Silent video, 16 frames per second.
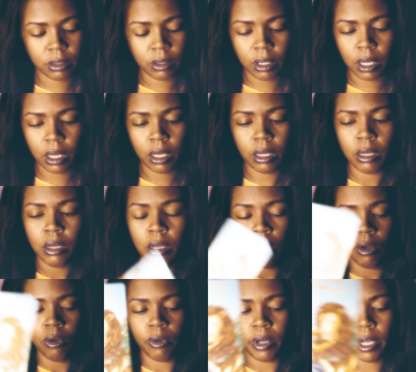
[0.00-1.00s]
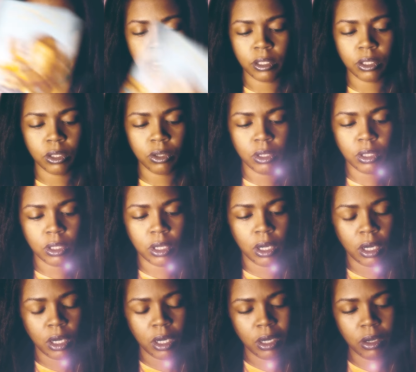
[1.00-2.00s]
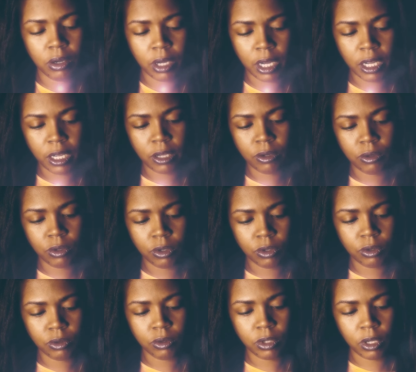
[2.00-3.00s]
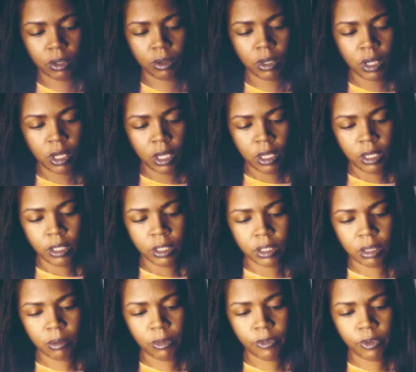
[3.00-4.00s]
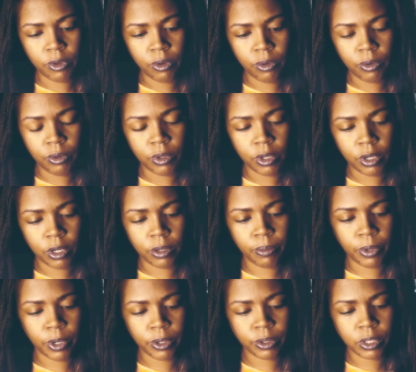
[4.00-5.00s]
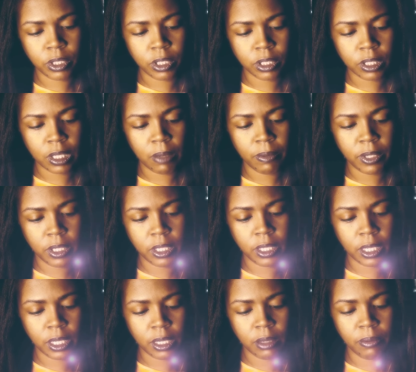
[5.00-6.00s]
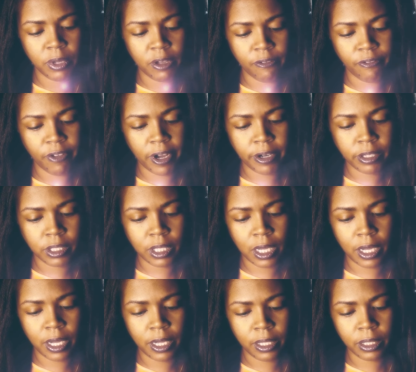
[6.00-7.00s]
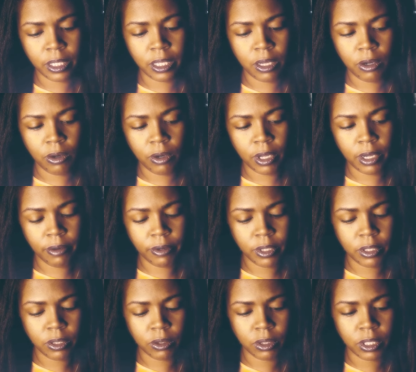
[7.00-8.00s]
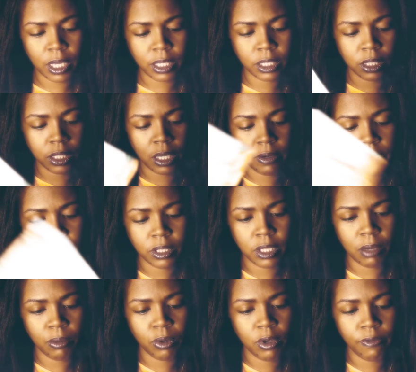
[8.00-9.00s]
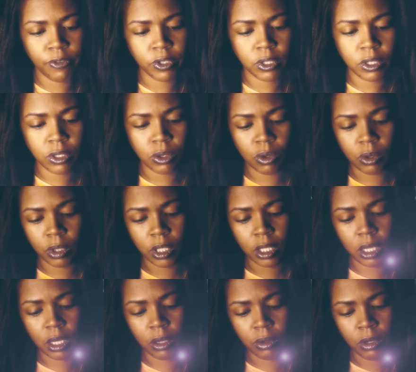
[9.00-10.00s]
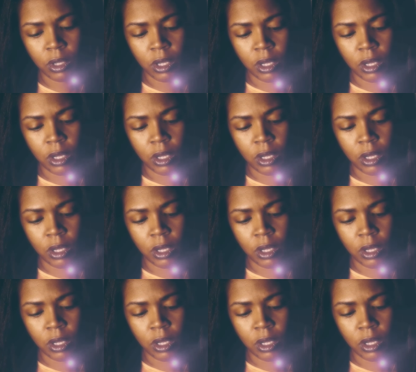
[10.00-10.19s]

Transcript: Okay, you got the strength card. Okay, you you know. Some of you, your person is coming in. It could be a fire sign, Leo, Aries, or Sagittarius. Double emphasis on Leo.